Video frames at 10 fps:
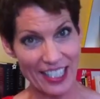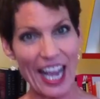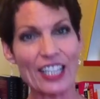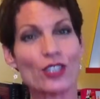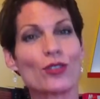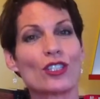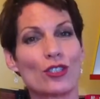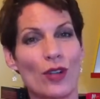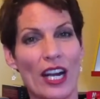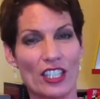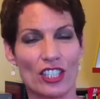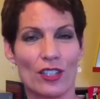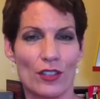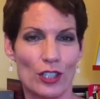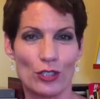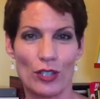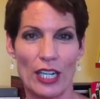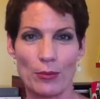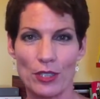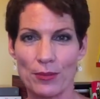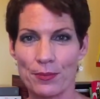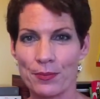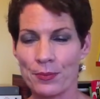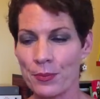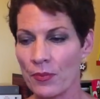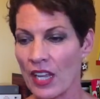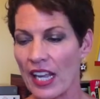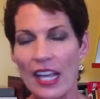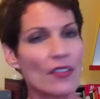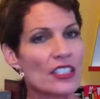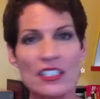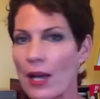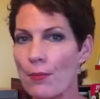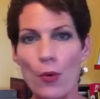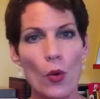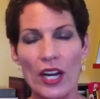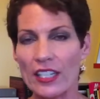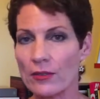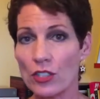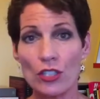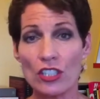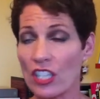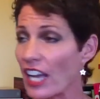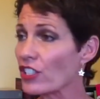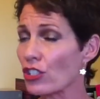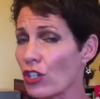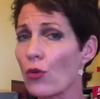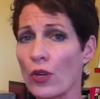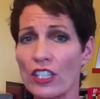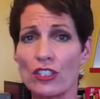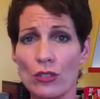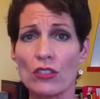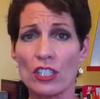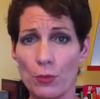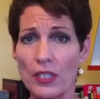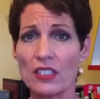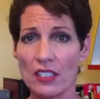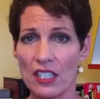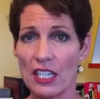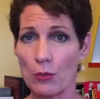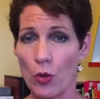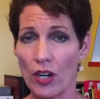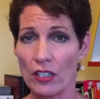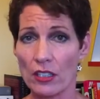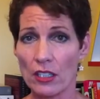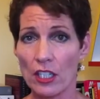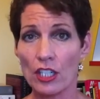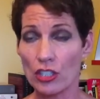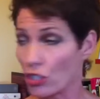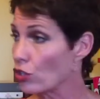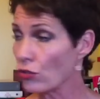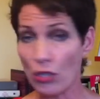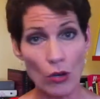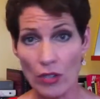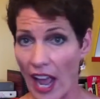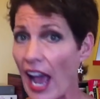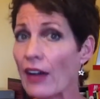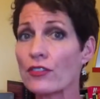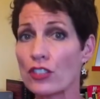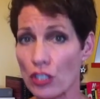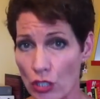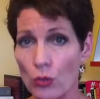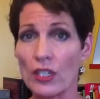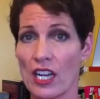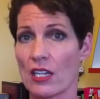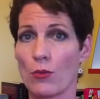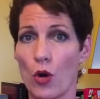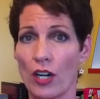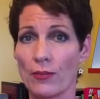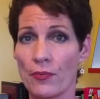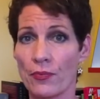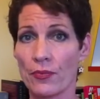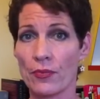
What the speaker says: and takes you in the direction of your dreams. If at some point you decide you don't want to do this business anymore, you don't have to do it anymore.